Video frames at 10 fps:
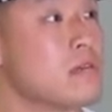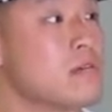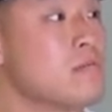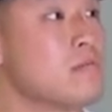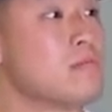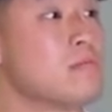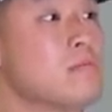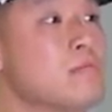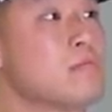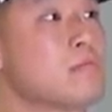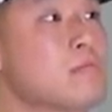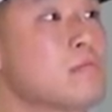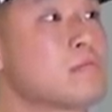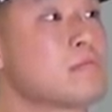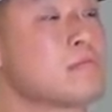
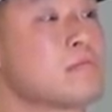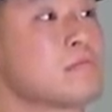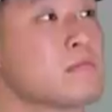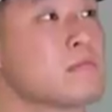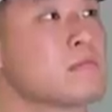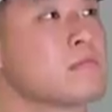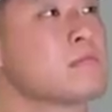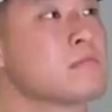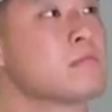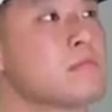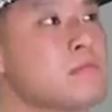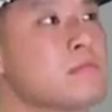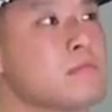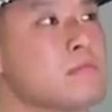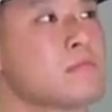
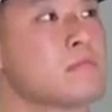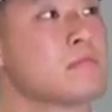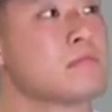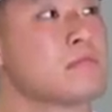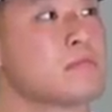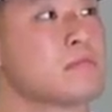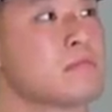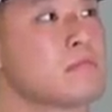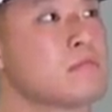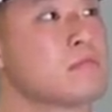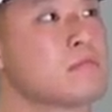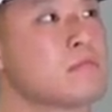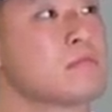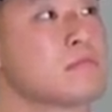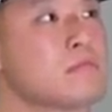
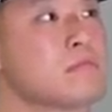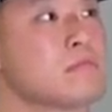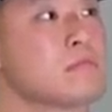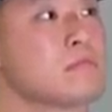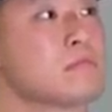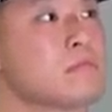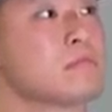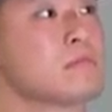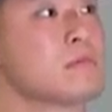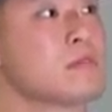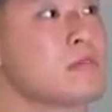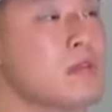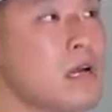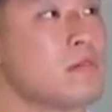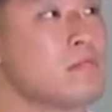
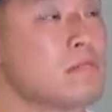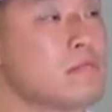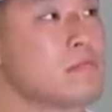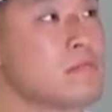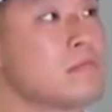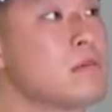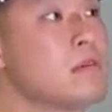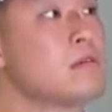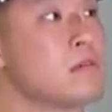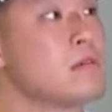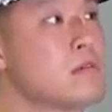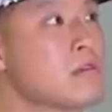This person isn't speaking.